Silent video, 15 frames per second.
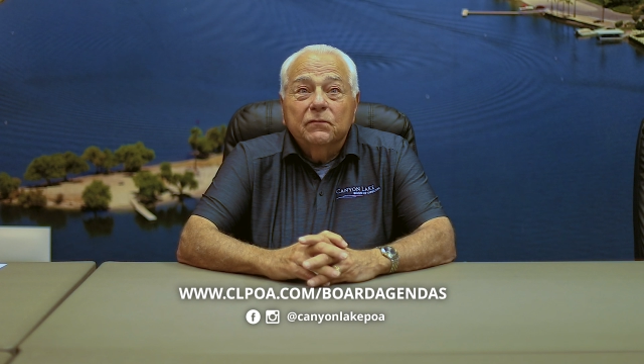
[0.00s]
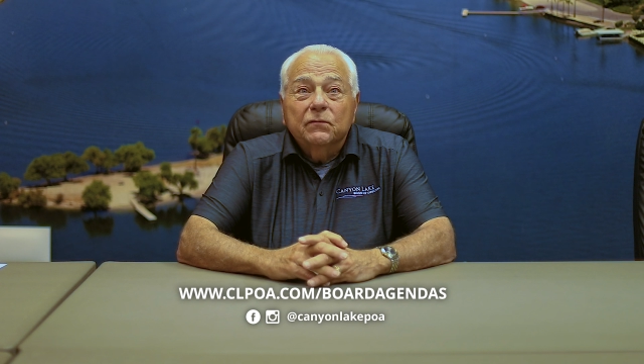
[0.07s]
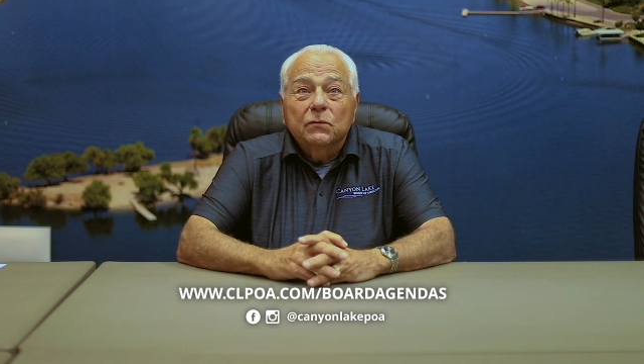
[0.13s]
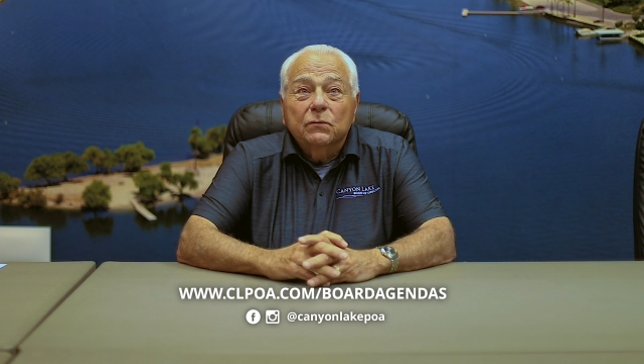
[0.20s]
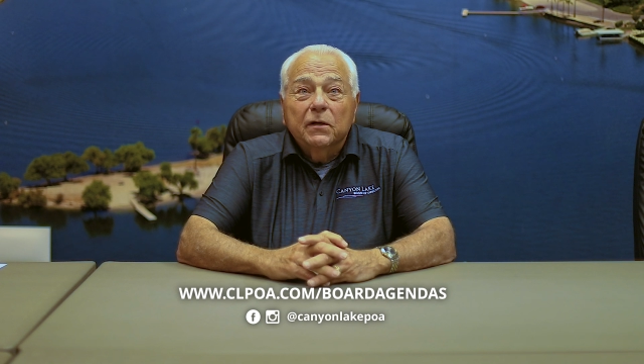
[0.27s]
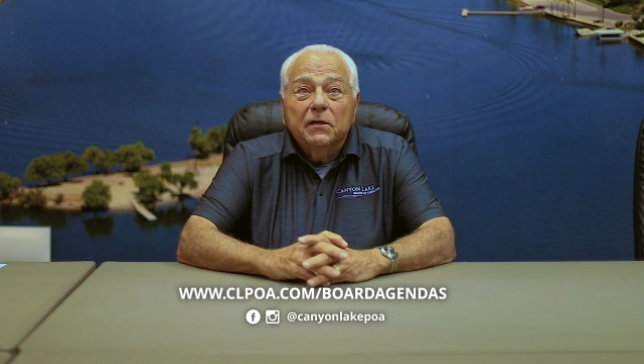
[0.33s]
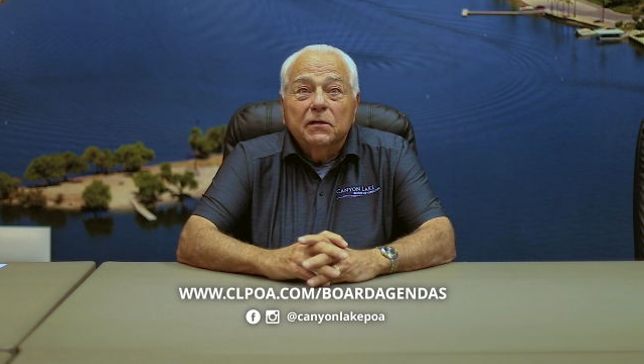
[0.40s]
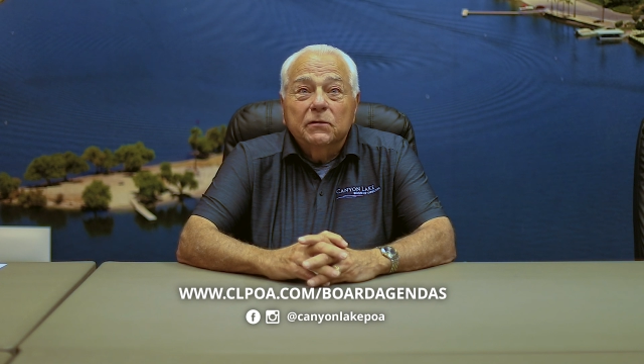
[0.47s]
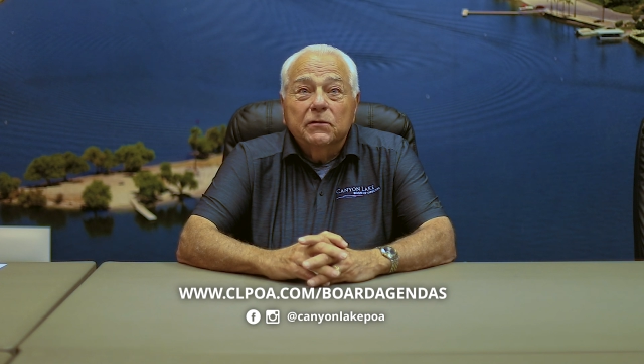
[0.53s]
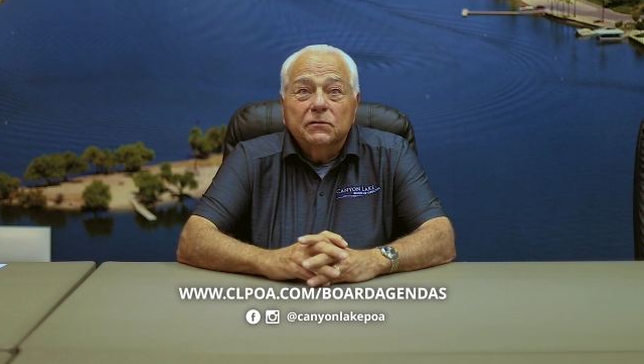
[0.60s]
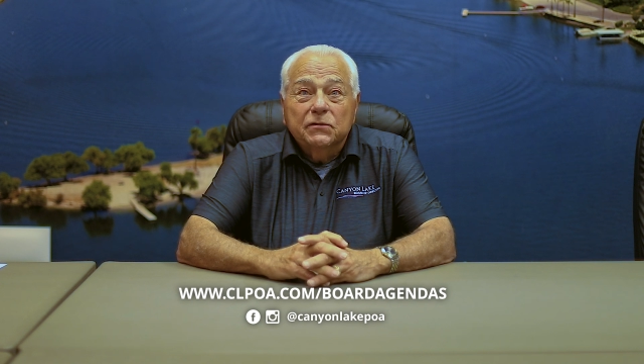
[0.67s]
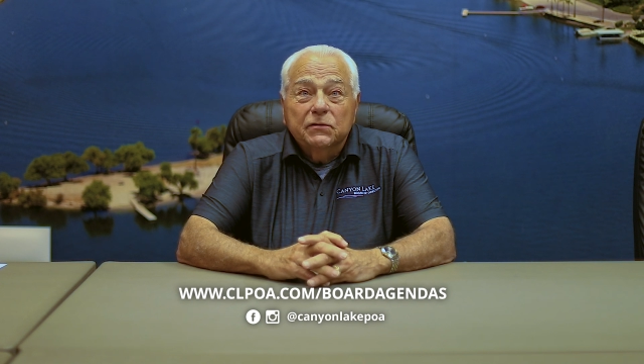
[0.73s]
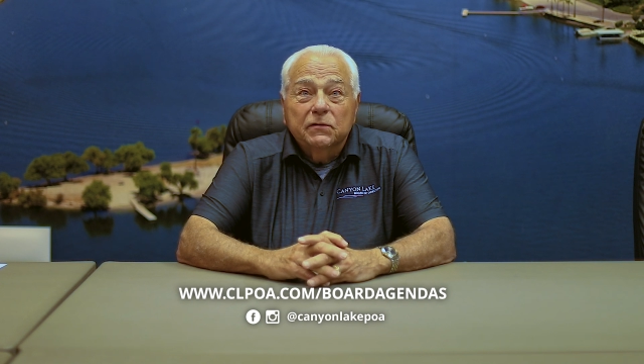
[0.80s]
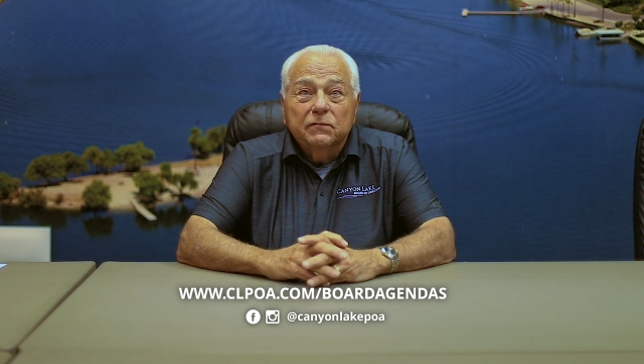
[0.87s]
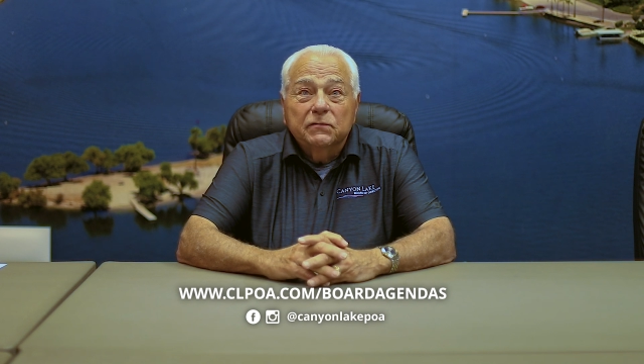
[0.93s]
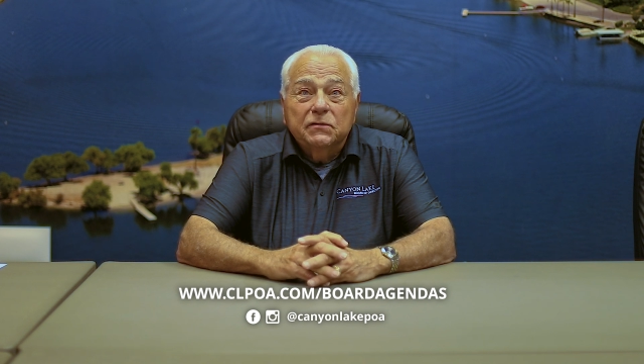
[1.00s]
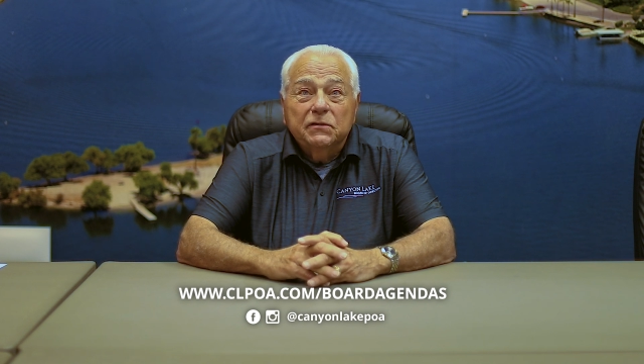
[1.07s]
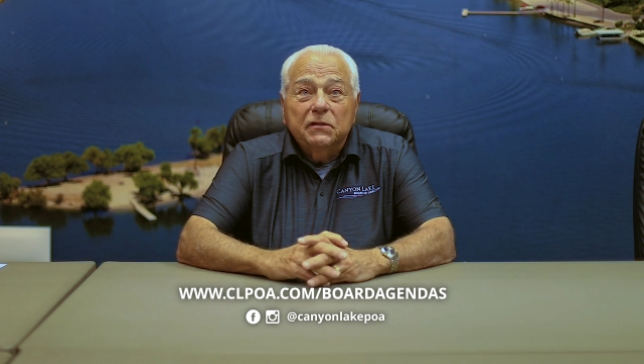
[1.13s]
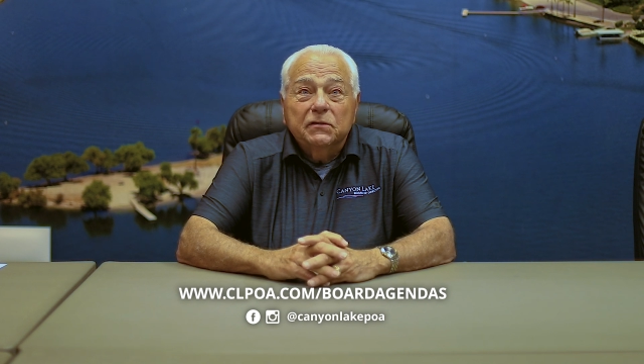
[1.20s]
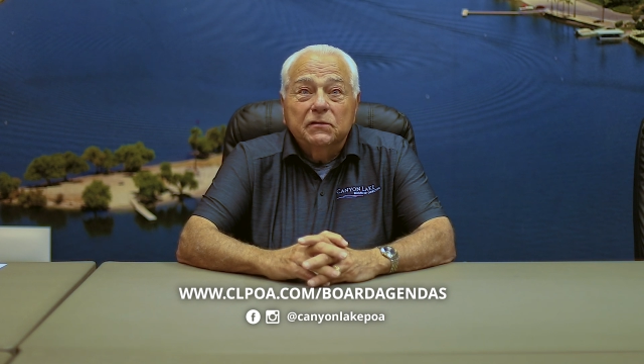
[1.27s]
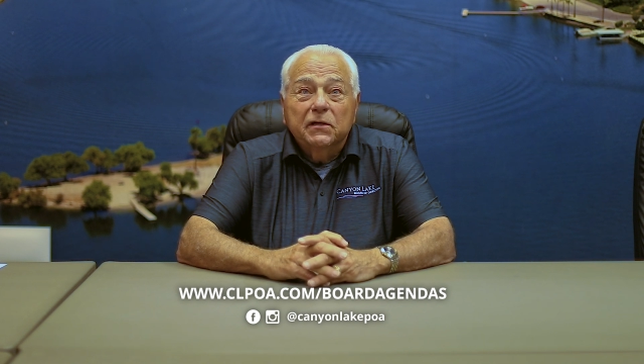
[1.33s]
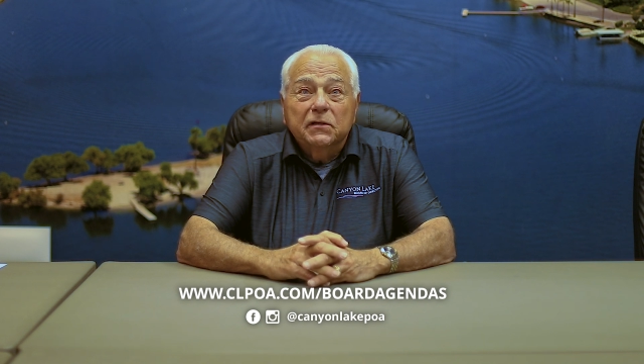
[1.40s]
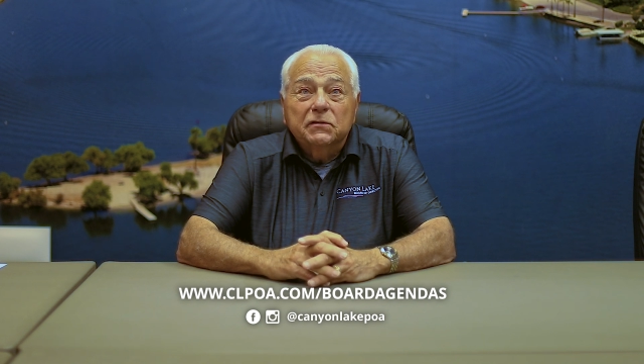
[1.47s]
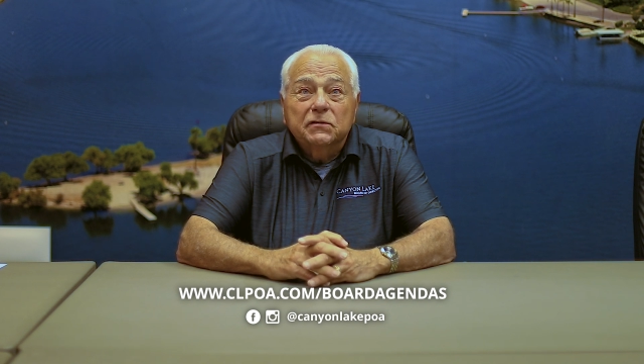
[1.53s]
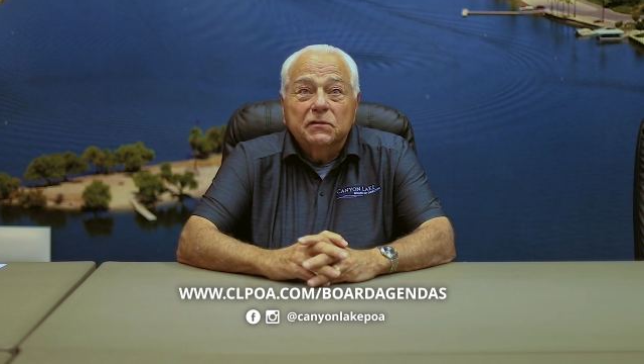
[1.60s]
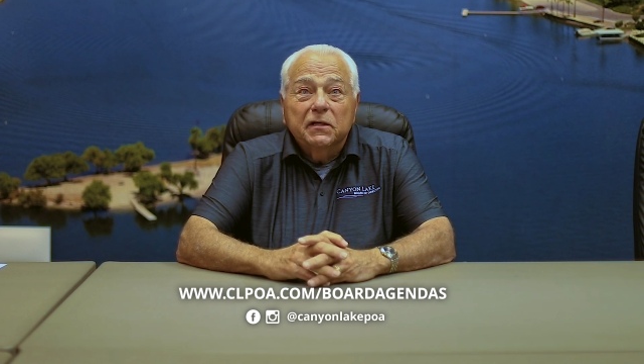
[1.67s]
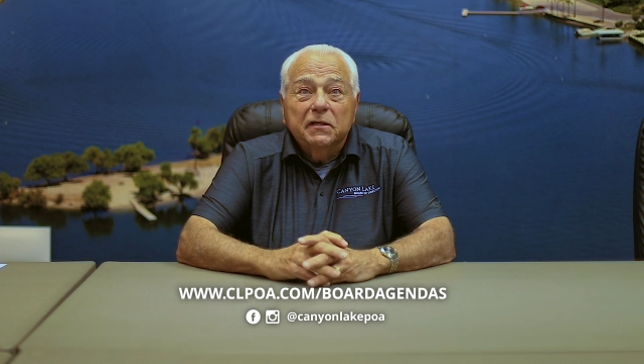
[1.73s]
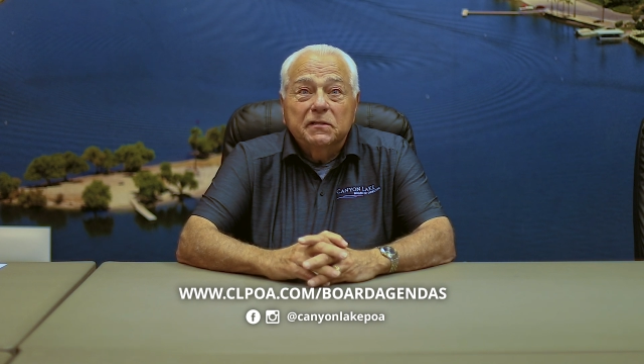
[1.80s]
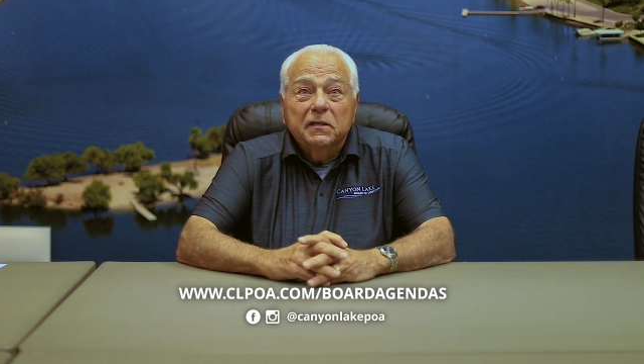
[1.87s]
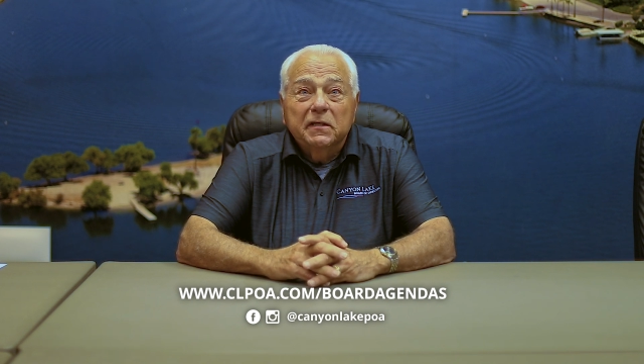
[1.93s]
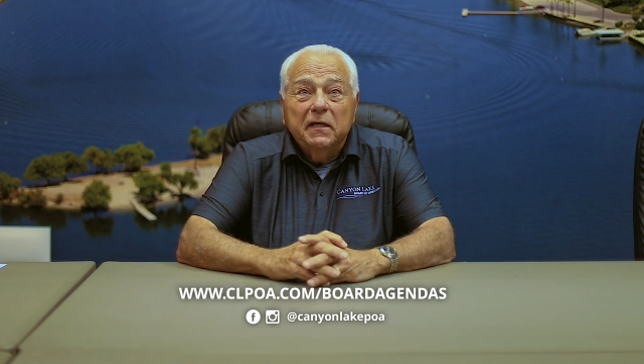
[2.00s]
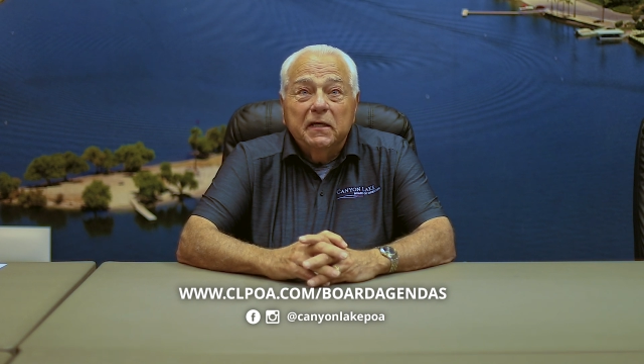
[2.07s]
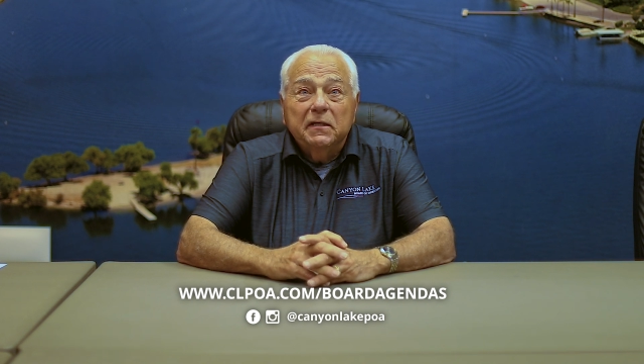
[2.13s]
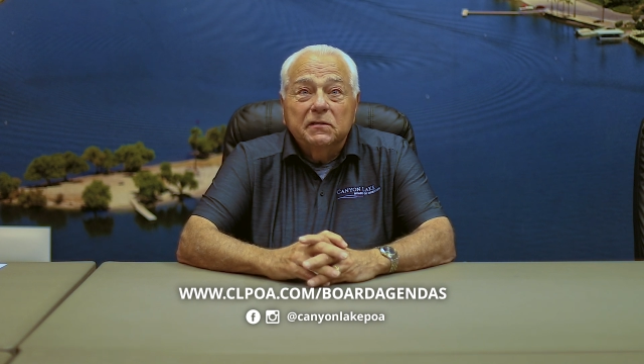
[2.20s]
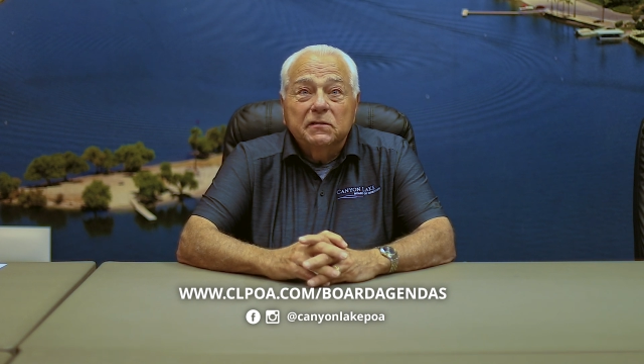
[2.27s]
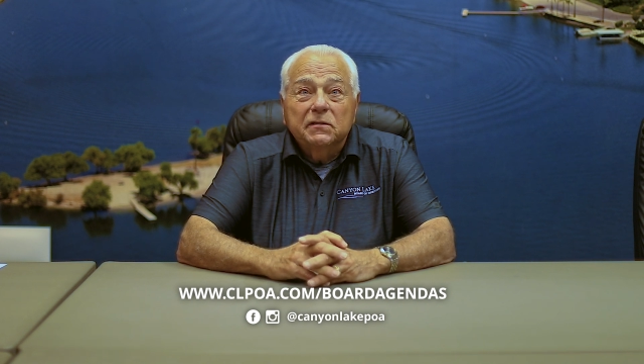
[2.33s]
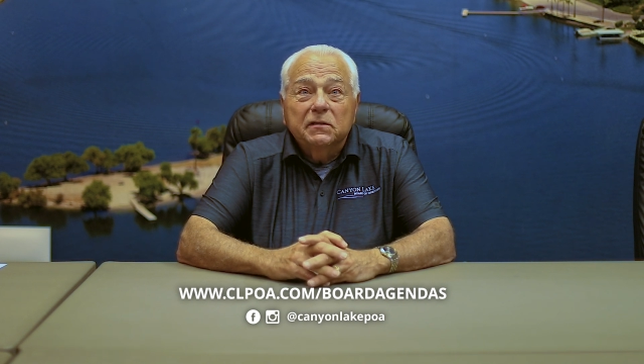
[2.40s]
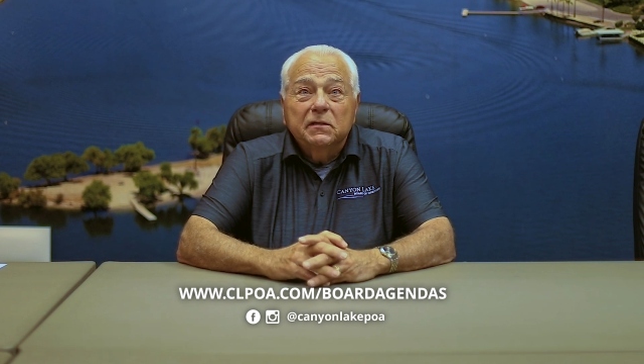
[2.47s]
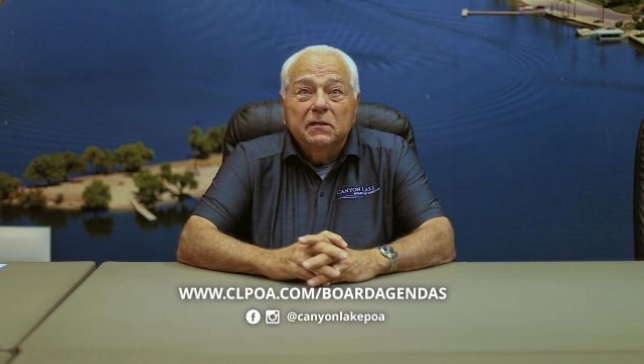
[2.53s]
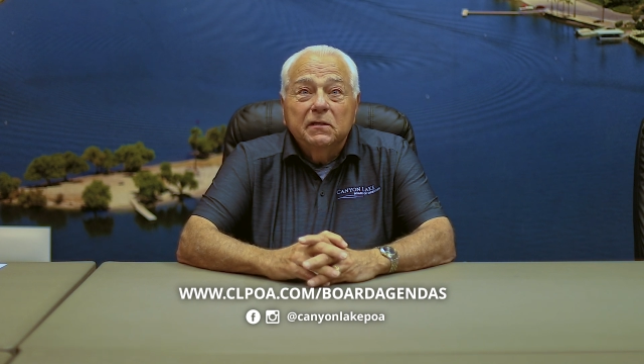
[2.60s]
for regular servicing to exercise the gates.